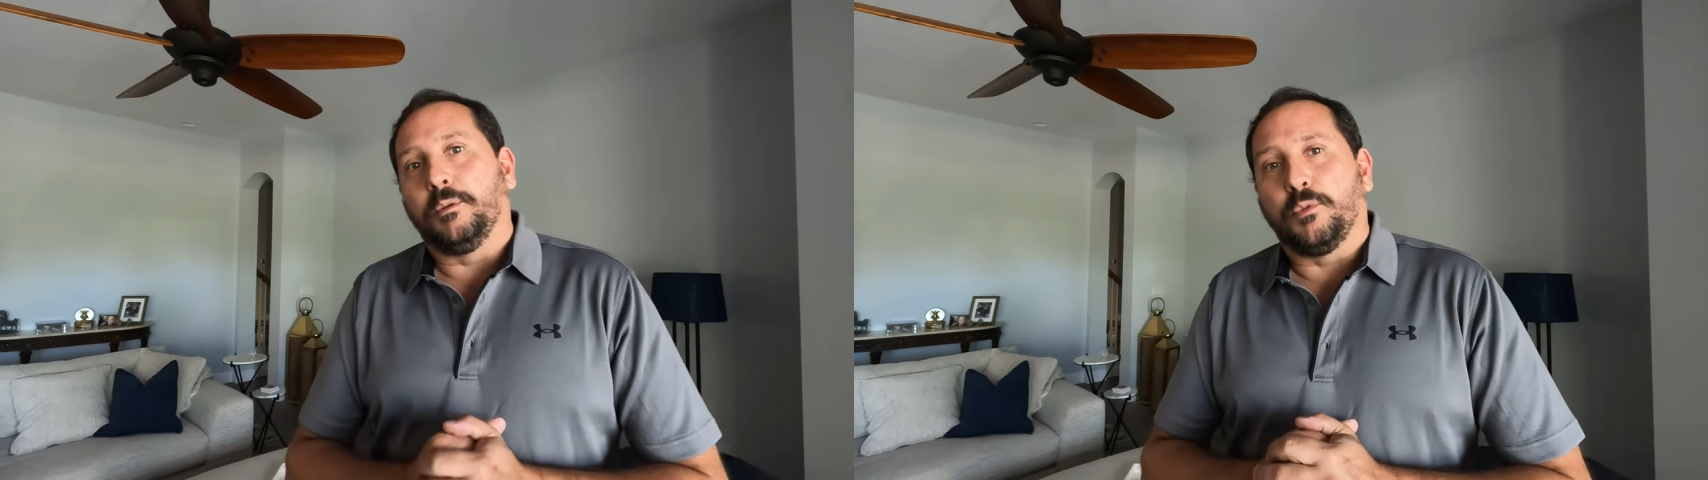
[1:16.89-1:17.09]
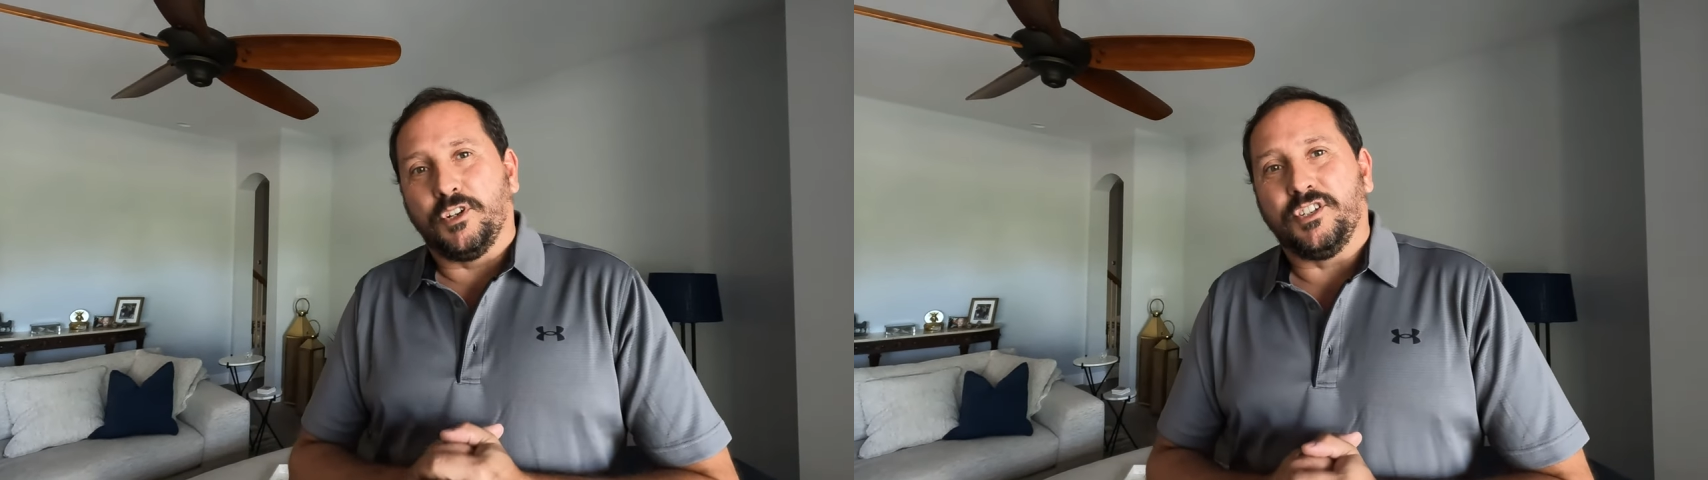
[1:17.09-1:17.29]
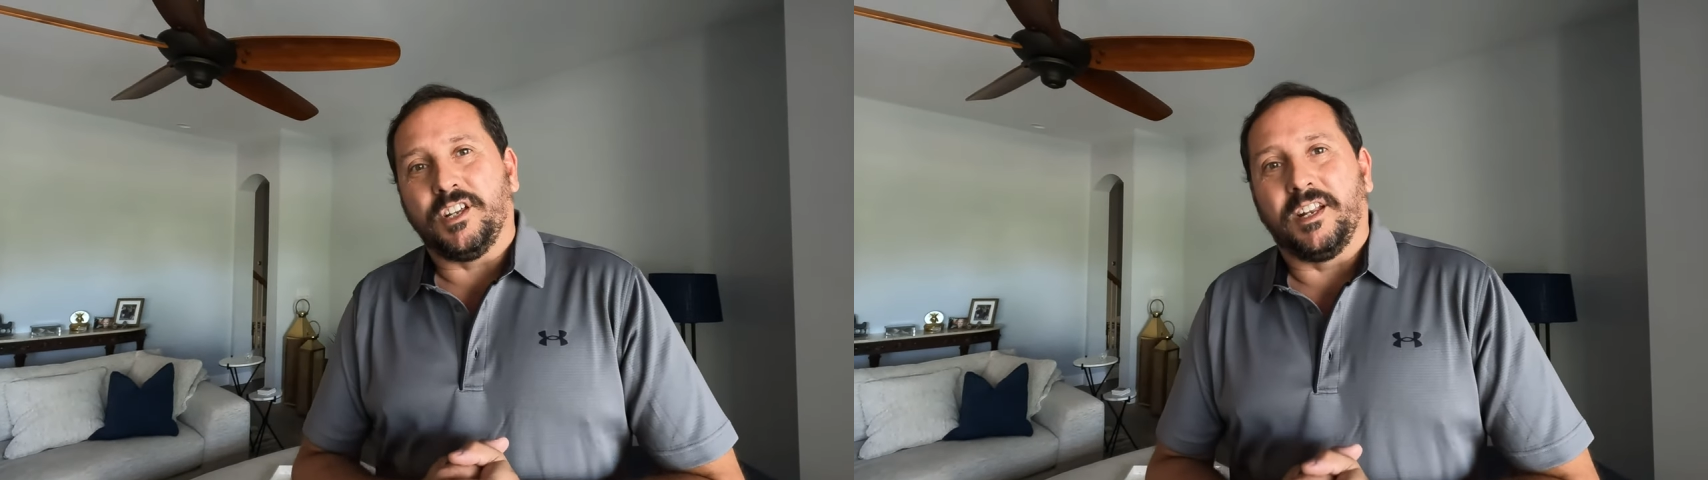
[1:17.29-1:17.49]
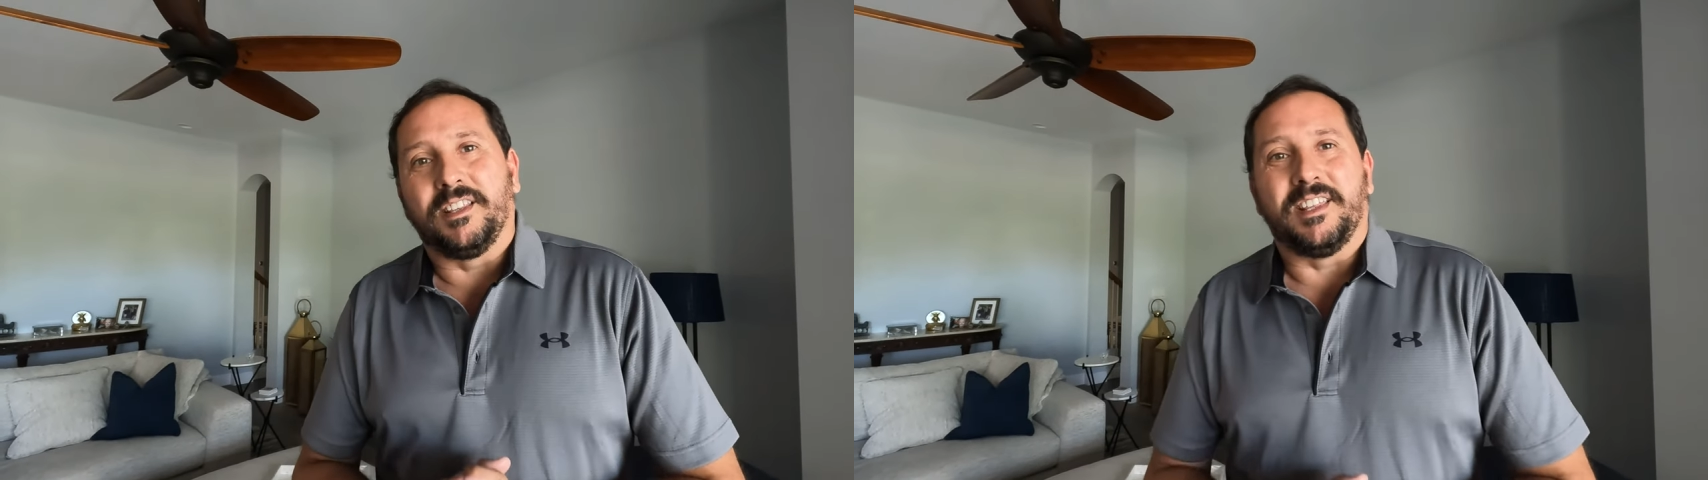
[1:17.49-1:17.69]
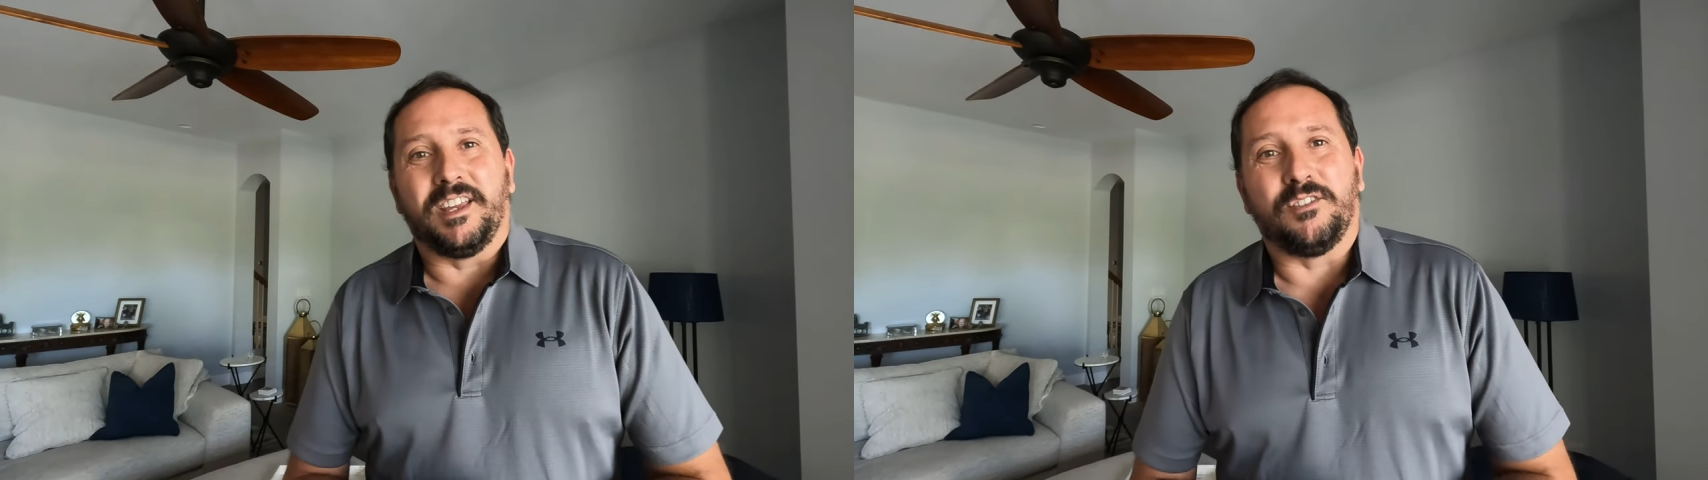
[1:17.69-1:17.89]

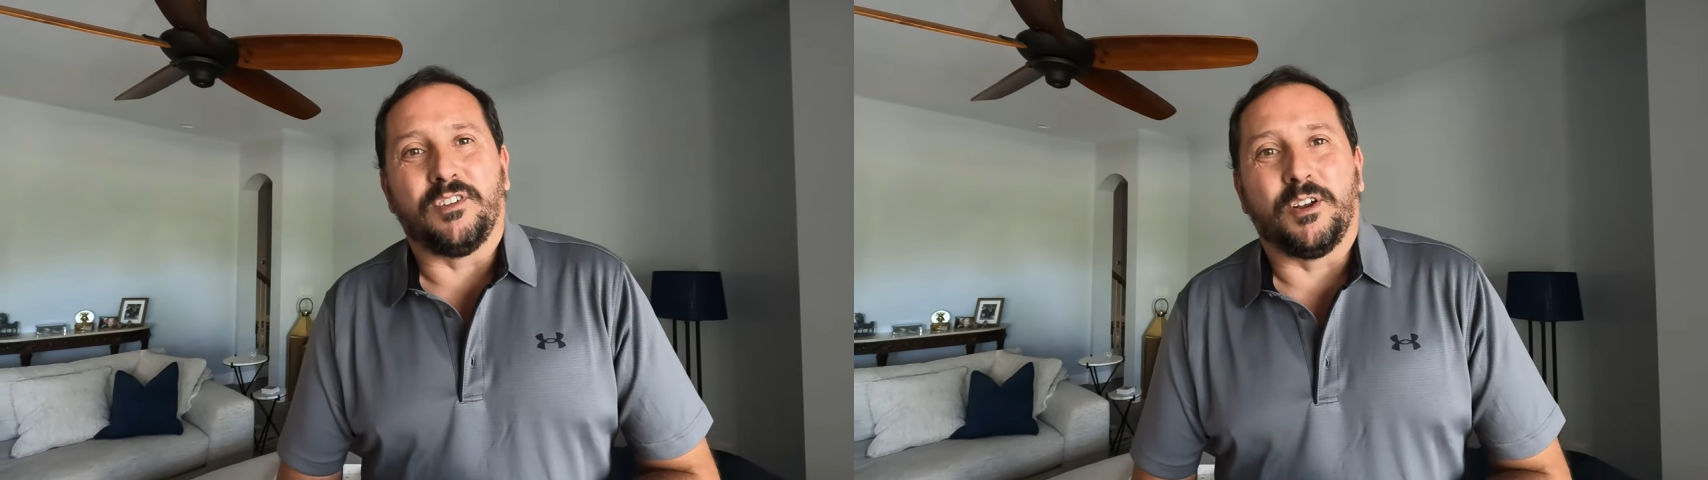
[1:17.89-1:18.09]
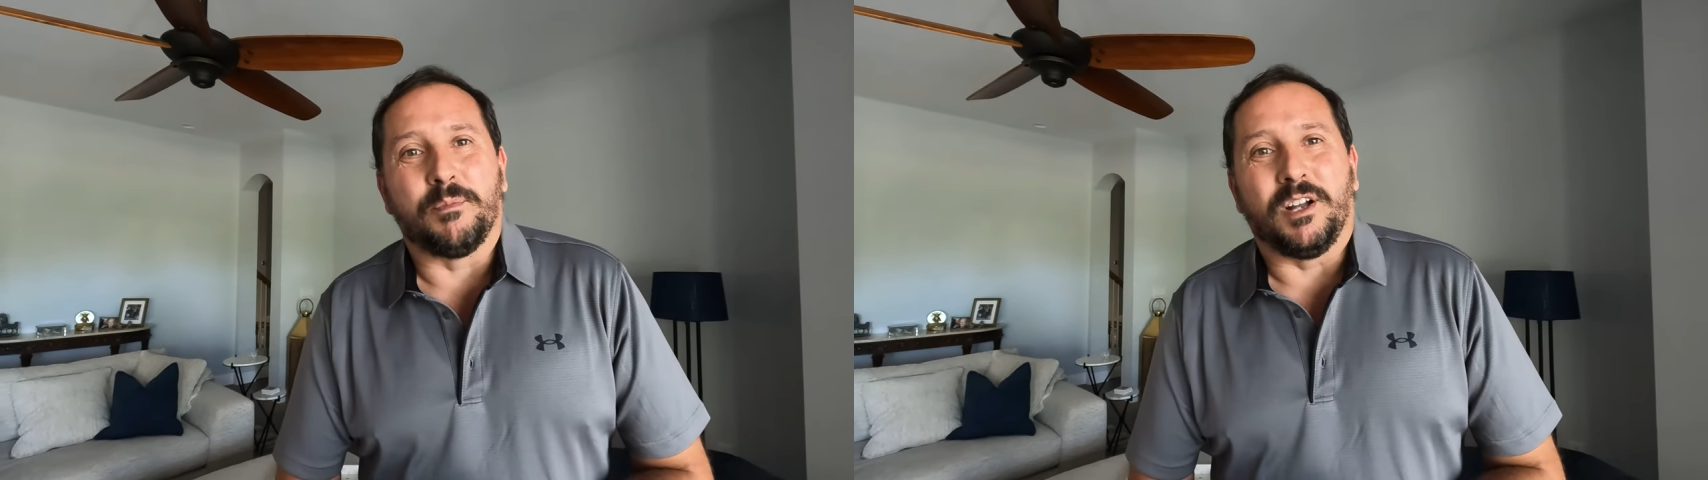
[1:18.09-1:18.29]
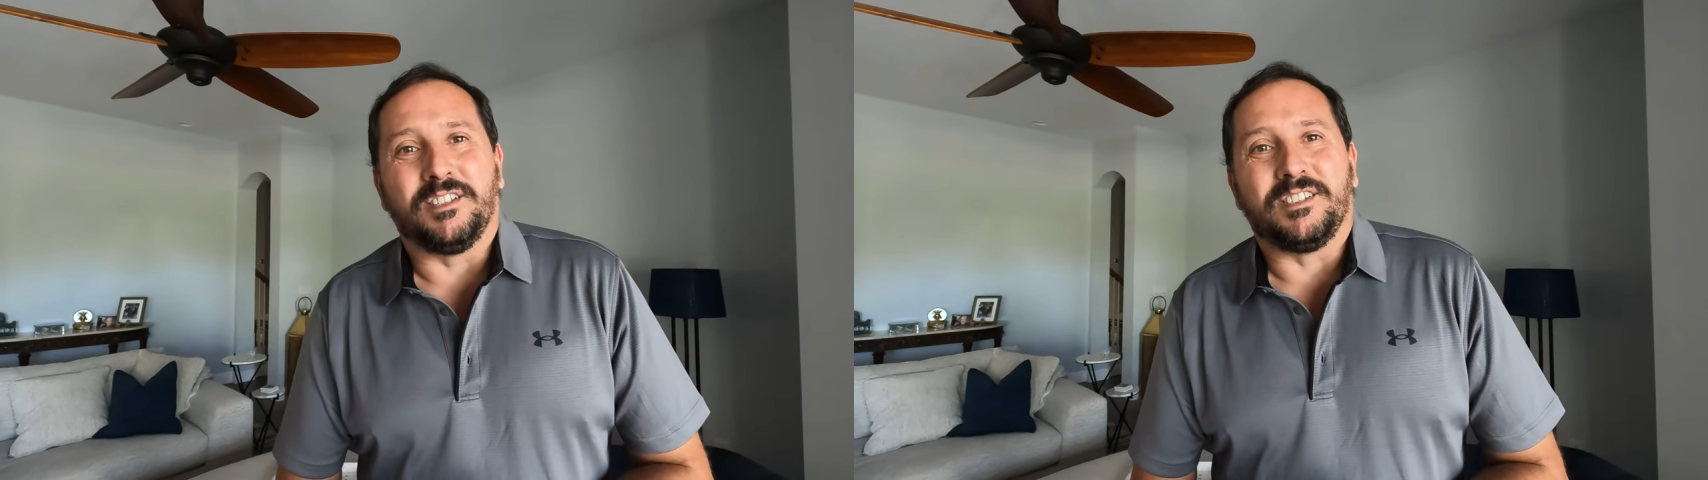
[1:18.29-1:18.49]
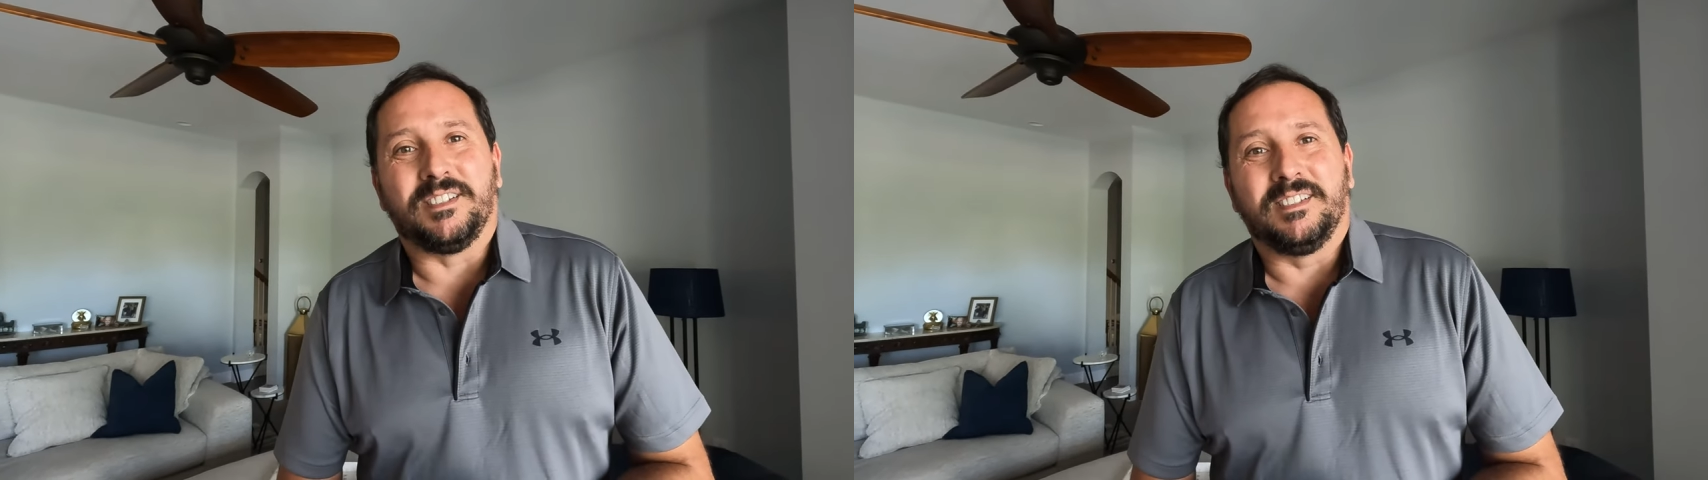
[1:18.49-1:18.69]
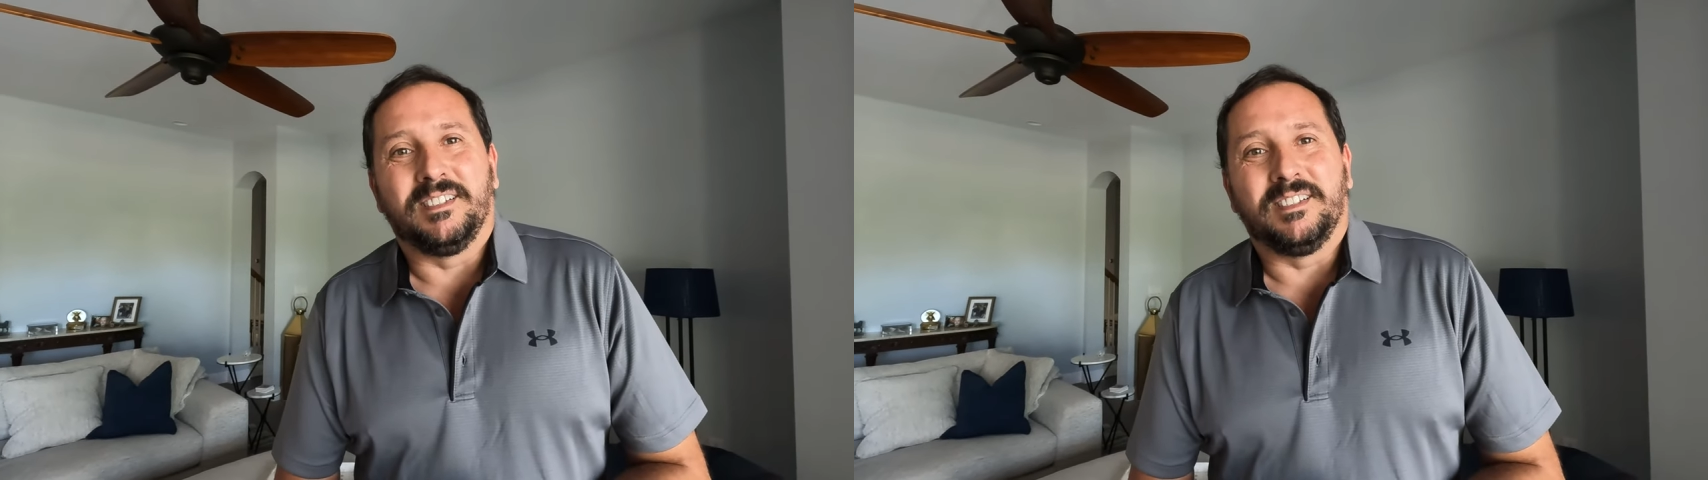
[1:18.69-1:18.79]
appreciated. Thank you very much.